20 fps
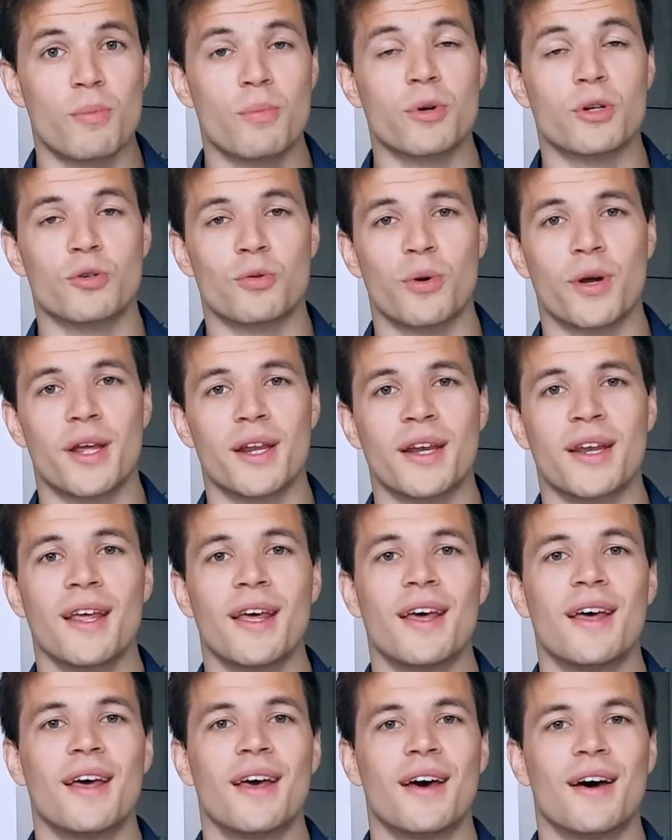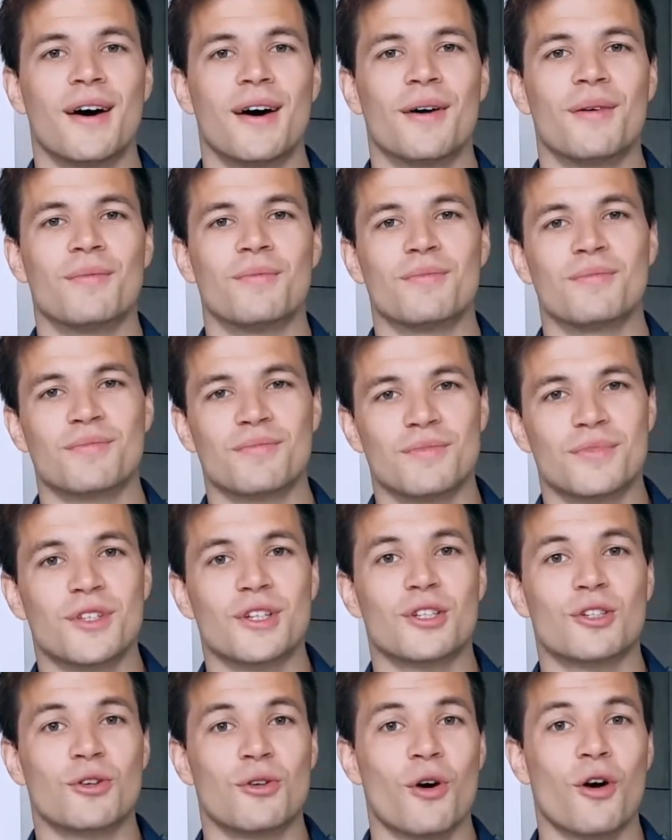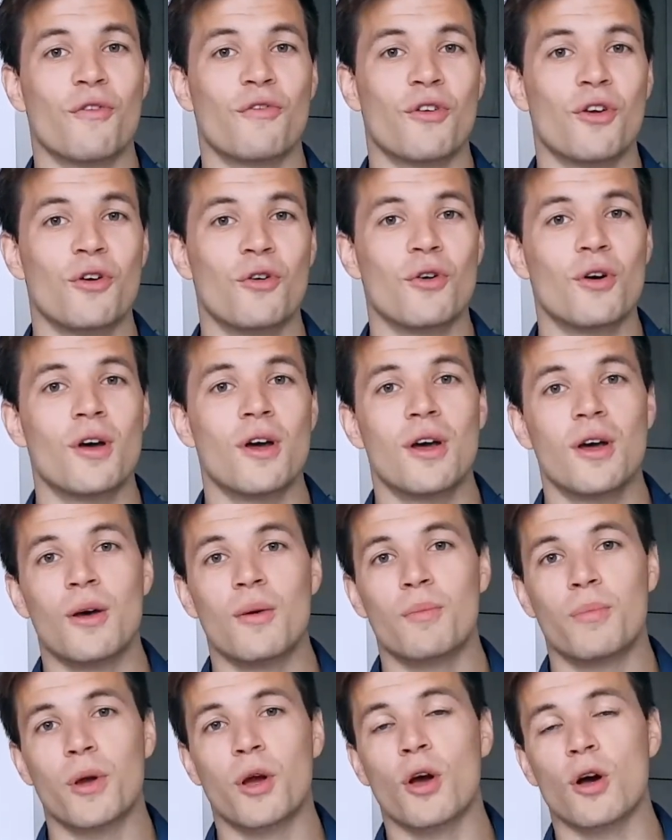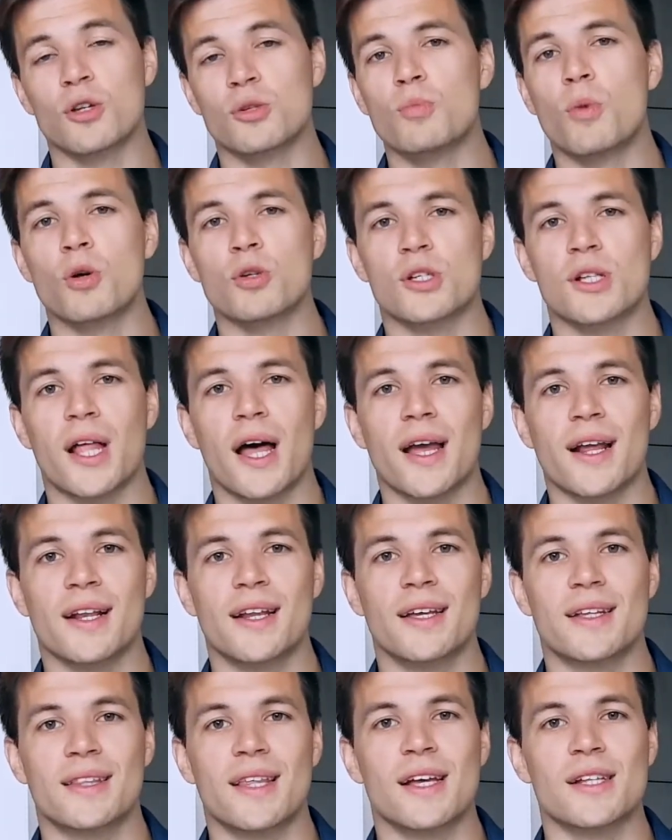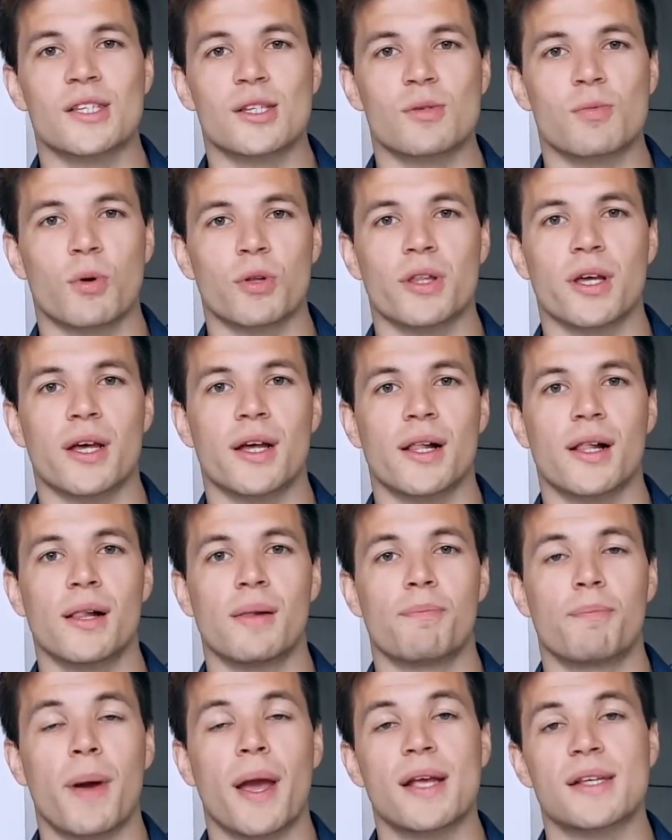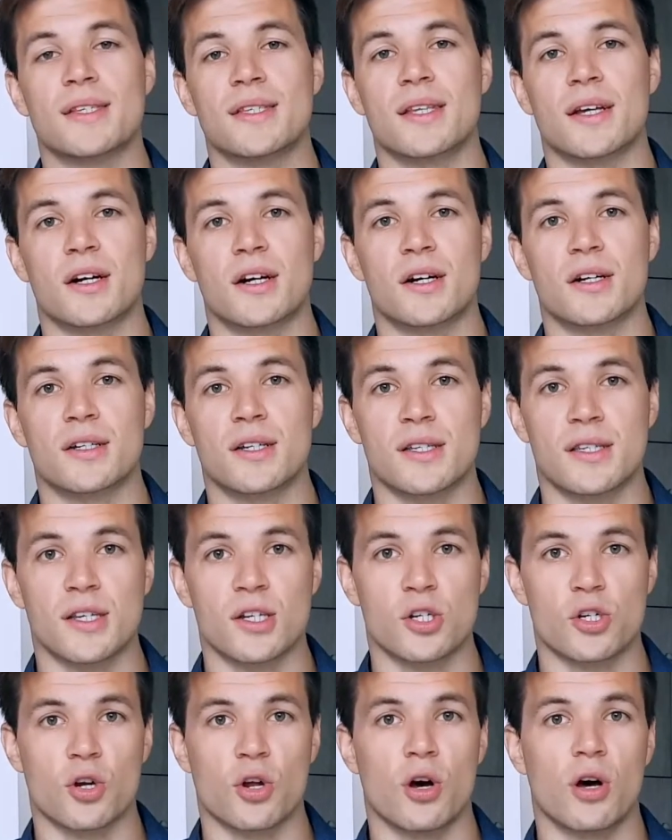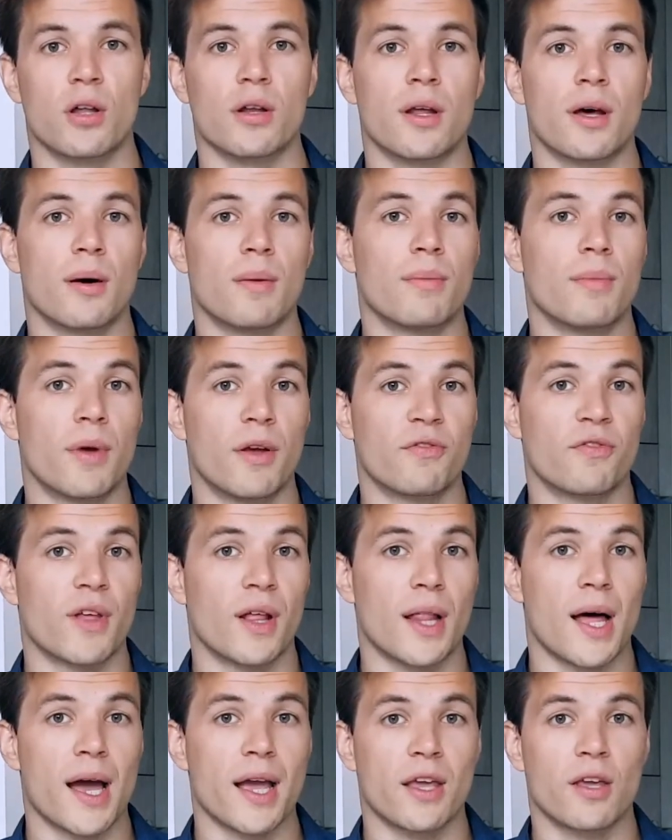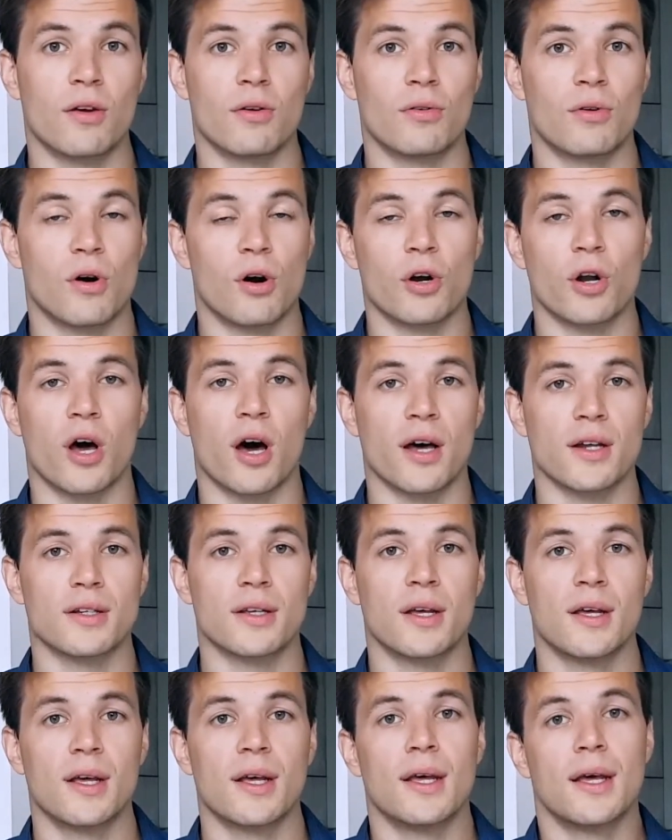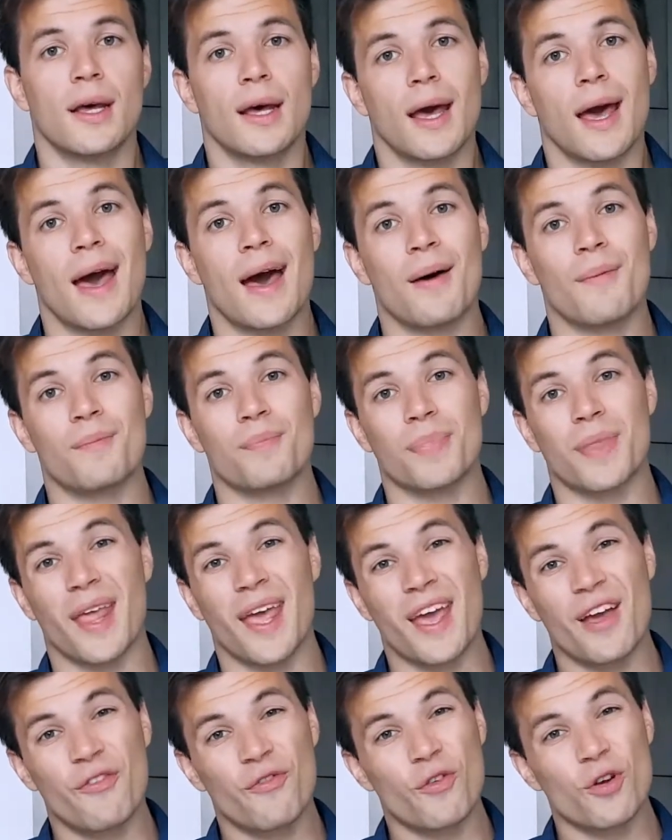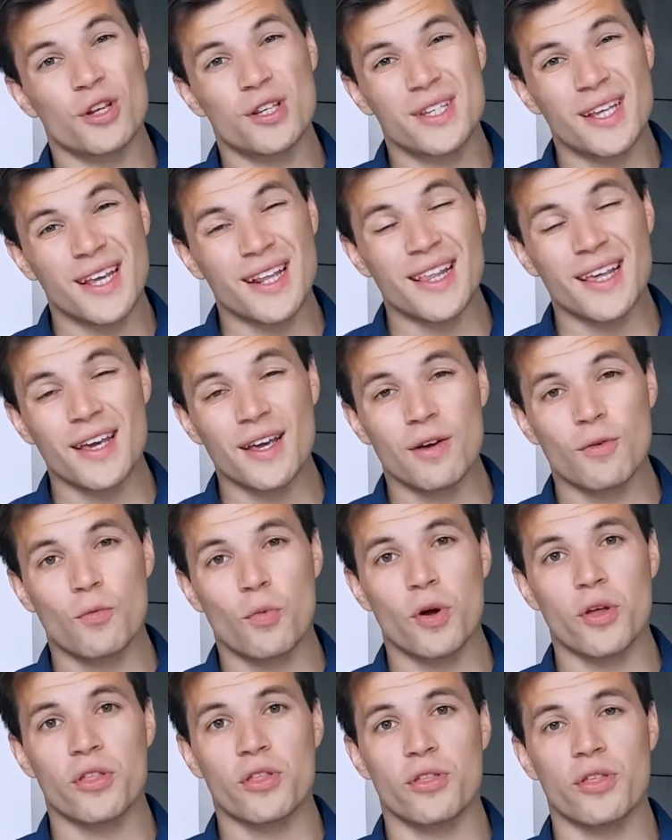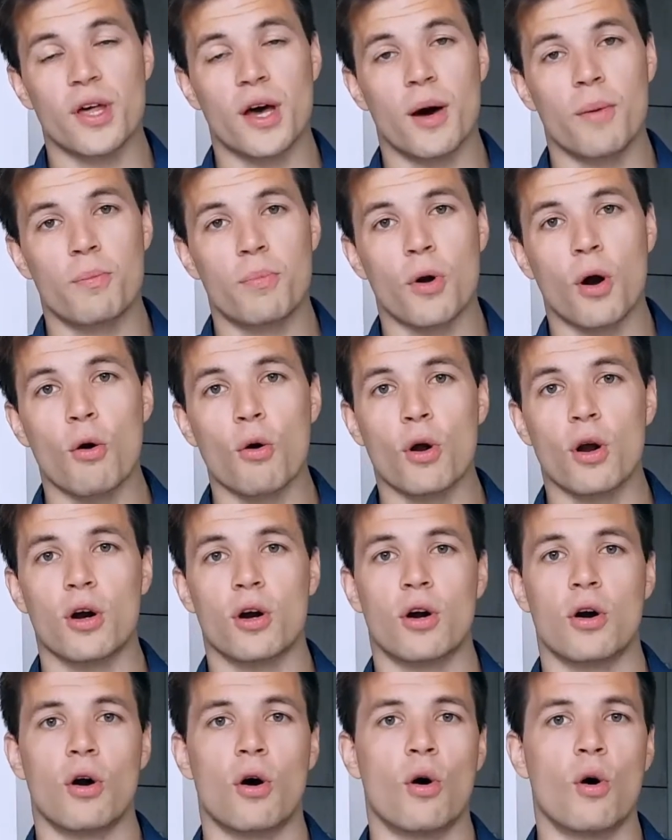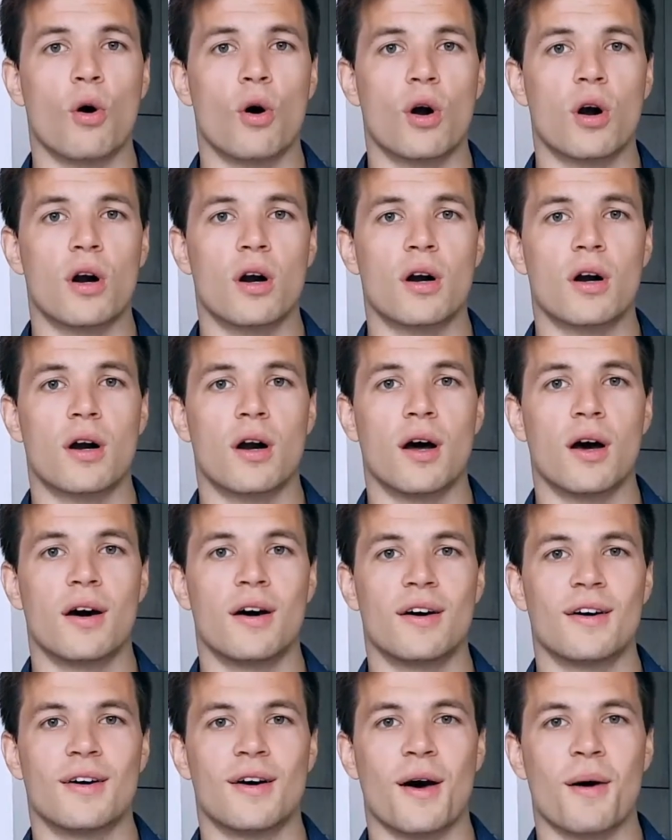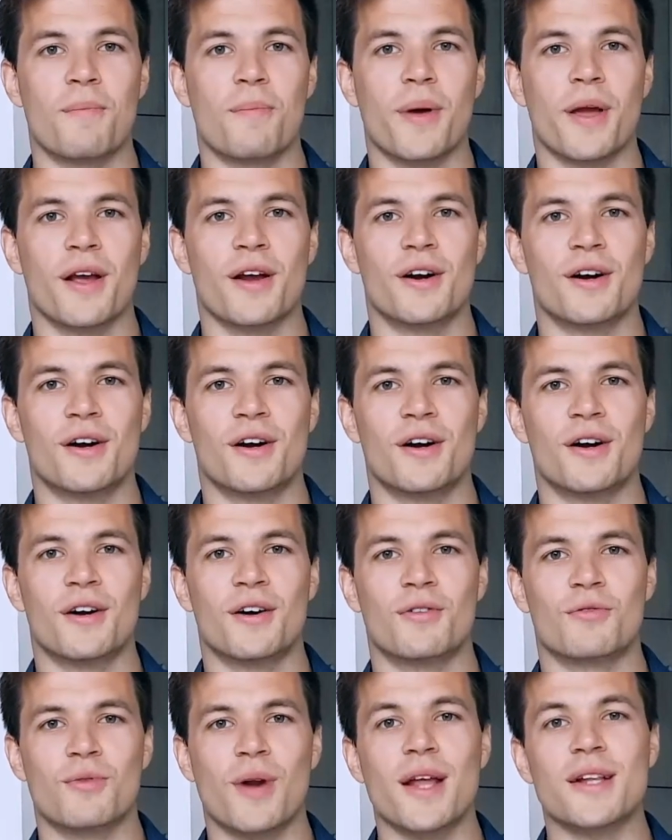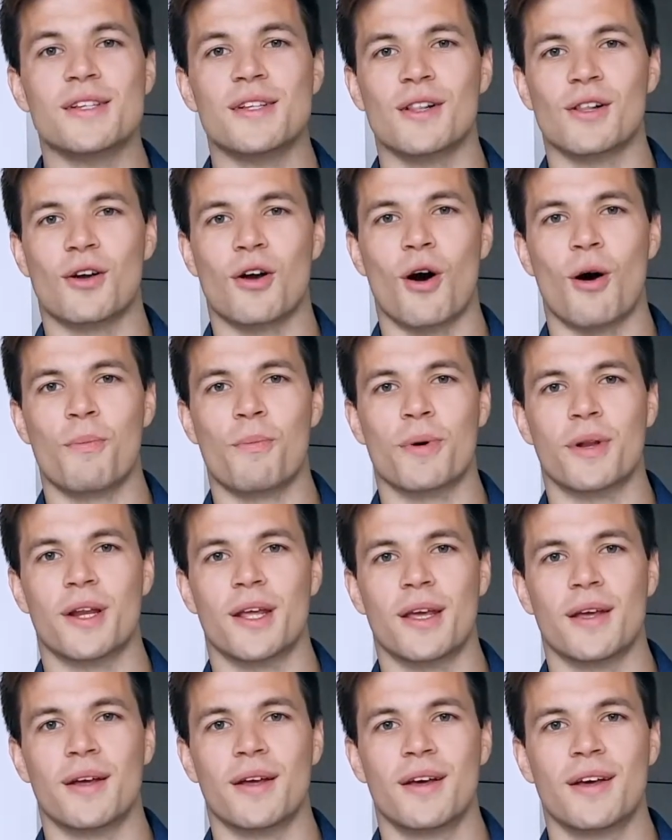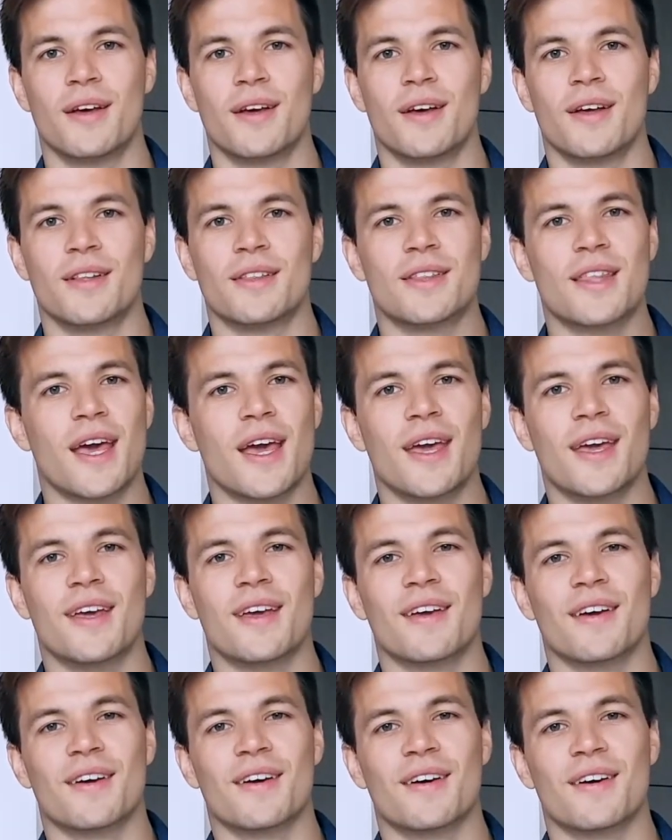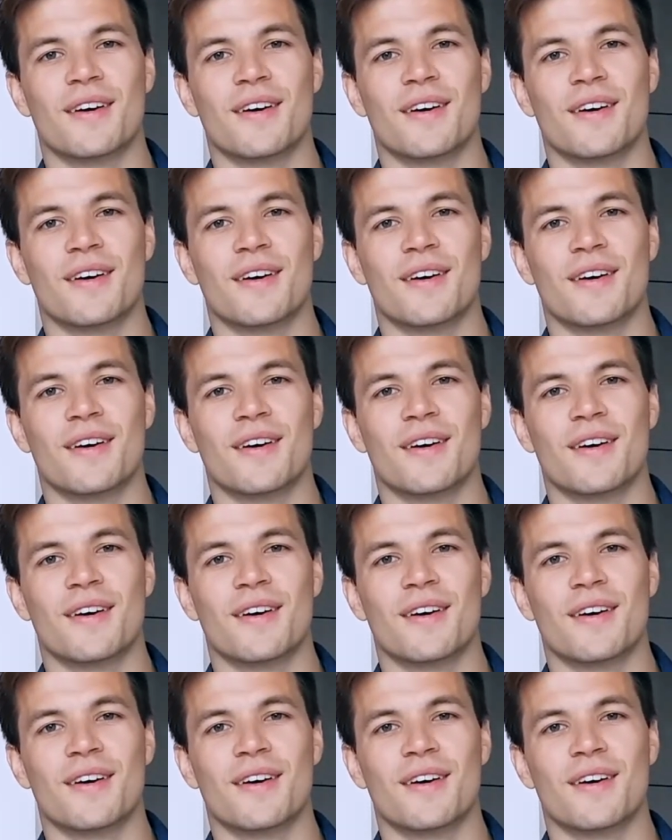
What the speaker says: between the two of you, because most likely that's what they'll base their decision on, if they like you or not. If you're dealing with a broker or a bigger rental company, they